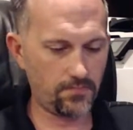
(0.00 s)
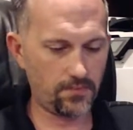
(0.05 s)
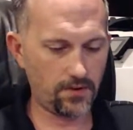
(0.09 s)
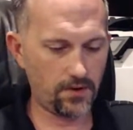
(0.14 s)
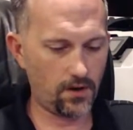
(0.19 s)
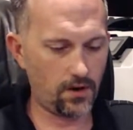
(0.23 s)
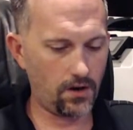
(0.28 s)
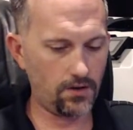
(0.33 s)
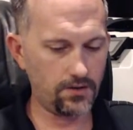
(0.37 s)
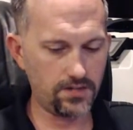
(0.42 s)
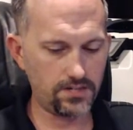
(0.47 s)

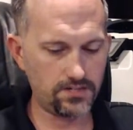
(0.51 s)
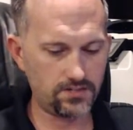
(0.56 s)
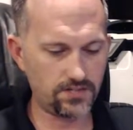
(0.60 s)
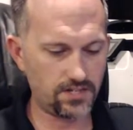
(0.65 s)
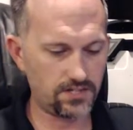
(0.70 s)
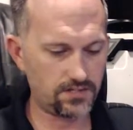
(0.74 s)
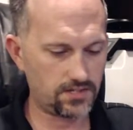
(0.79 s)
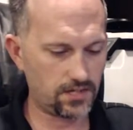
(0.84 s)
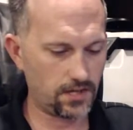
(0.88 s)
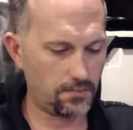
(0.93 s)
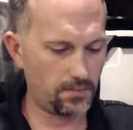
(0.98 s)
all these
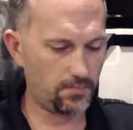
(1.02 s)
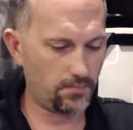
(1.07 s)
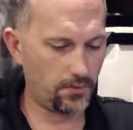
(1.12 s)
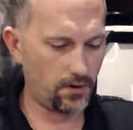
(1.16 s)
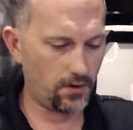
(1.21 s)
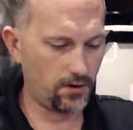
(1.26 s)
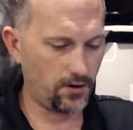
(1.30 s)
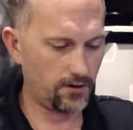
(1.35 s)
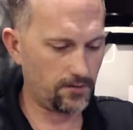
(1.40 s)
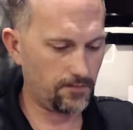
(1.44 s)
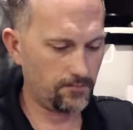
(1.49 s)
things come
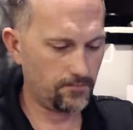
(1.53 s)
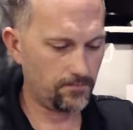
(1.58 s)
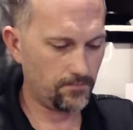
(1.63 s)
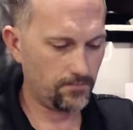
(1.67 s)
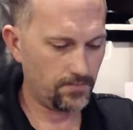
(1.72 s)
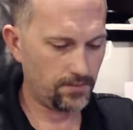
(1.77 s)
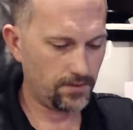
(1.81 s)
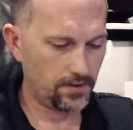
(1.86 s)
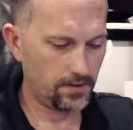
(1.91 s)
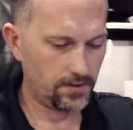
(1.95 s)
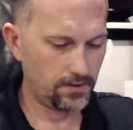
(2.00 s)
apart.
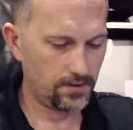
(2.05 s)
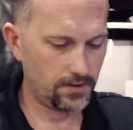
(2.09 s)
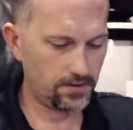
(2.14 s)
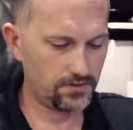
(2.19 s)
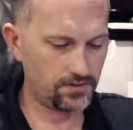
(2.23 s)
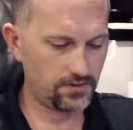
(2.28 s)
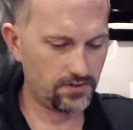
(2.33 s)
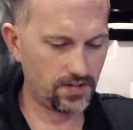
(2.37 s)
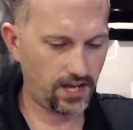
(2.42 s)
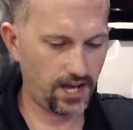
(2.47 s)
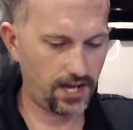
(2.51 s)

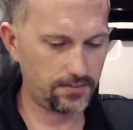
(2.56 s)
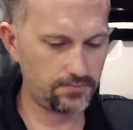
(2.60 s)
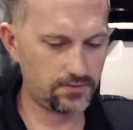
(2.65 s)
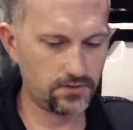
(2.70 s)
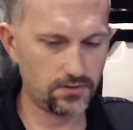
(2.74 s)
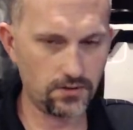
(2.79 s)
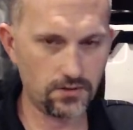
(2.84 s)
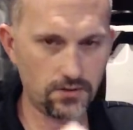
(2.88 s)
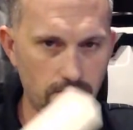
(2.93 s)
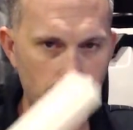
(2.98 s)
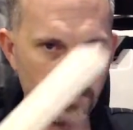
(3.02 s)
This is
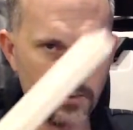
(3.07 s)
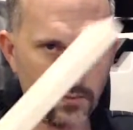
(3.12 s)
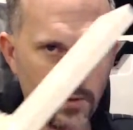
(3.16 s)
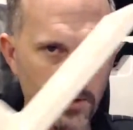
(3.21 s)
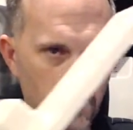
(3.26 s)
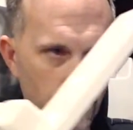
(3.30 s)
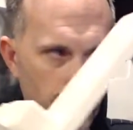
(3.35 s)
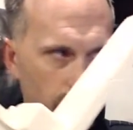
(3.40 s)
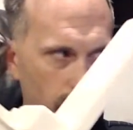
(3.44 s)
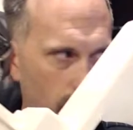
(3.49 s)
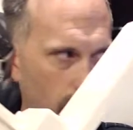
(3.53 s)
absolutely
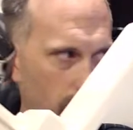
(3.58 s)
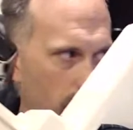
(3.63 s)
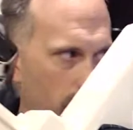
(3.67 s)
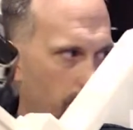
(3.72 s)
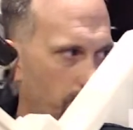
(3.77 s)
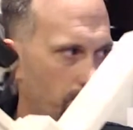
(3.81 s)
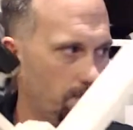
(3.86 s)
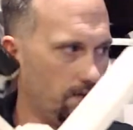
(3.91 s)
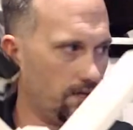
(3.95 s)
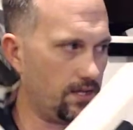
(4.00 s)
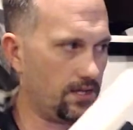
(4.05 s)
wonderful.
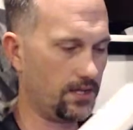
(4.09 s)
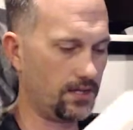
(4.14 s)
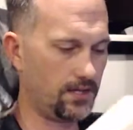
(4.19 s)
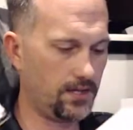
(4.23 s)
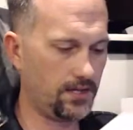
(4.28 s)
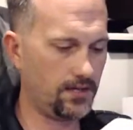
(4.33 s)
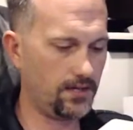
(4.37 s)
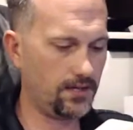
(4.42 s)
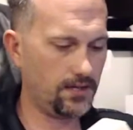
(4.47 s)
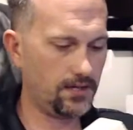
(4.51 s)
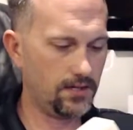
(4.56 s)

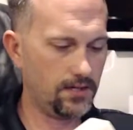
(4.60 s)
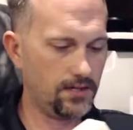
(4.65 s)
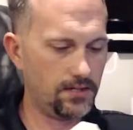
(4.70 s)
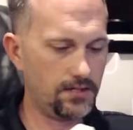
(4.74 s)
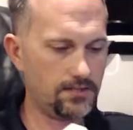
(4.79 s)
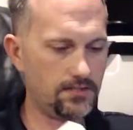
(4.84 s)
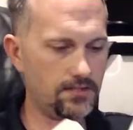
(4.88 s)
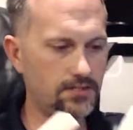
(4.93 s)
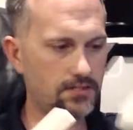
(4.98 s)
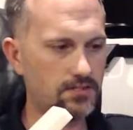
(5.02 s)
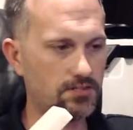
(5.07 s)
Completely
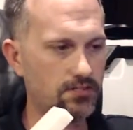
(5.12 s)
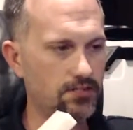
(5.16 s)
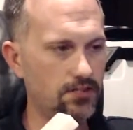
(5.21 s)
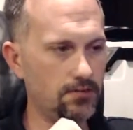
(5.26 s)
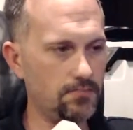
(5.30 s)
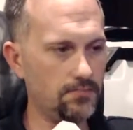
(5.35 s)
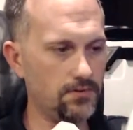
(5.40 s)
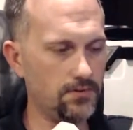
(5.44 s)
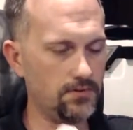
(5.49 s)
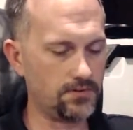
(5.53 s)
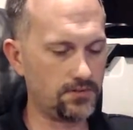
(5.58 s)

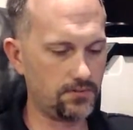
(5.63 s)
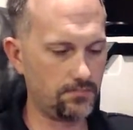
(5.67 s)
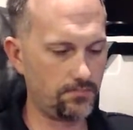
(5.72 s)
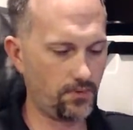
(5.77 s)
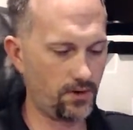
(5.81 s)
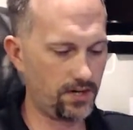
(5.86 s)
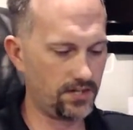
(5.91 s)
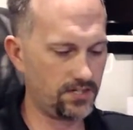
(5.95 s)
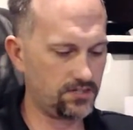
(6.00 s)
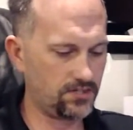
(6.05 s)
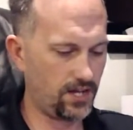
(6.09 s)
disassembles,
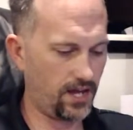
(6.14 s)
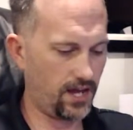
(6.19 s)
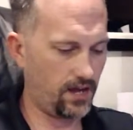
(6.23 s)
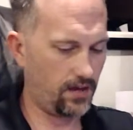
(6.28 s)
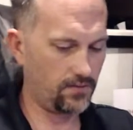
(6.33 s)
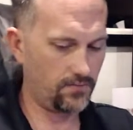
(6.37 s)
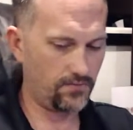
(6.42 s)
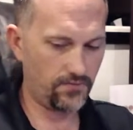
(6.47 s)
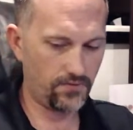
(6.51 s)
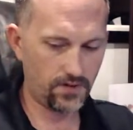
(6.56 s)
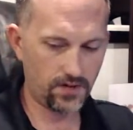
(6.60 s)
breaks
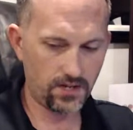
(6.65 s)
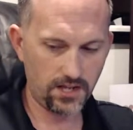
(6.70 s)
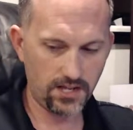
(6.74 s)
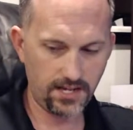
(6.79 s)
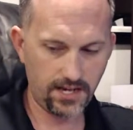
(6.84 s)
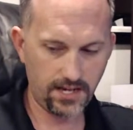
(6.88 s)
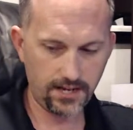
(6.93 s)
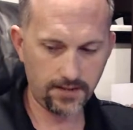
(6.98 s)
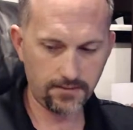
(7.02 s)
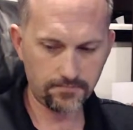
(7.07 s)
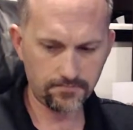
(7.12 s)
down for
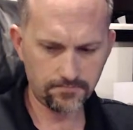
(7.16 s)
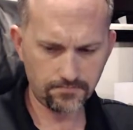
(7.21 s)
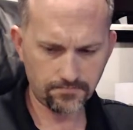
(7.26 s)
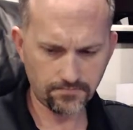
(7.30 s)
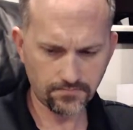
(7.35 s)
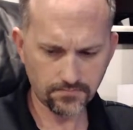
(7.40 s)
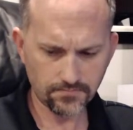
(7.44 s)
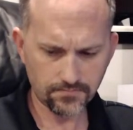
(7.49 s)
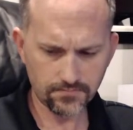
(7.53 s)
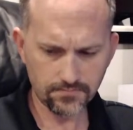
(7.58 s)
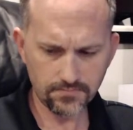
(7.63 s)
cleaning,
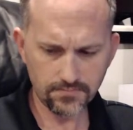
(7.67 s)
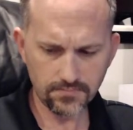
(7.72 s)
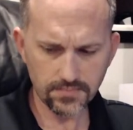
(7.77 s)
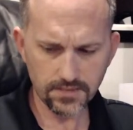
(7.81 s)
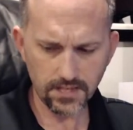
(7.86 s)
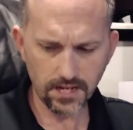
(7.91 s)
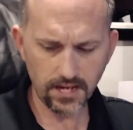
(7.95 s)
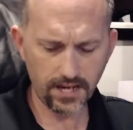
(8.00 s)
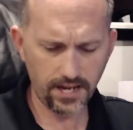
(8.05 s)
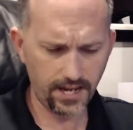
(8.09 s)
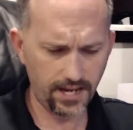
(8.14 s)

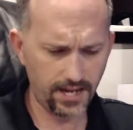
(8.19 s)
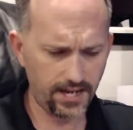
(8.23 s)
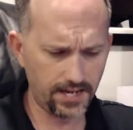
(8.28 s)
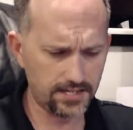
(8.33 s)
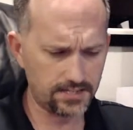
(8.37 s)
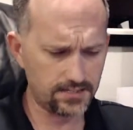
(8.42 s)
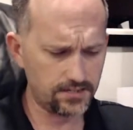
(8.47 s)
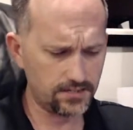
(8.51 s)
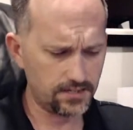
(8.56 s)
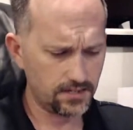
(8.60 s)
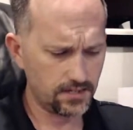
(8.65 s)

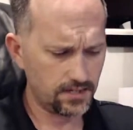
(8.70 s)
and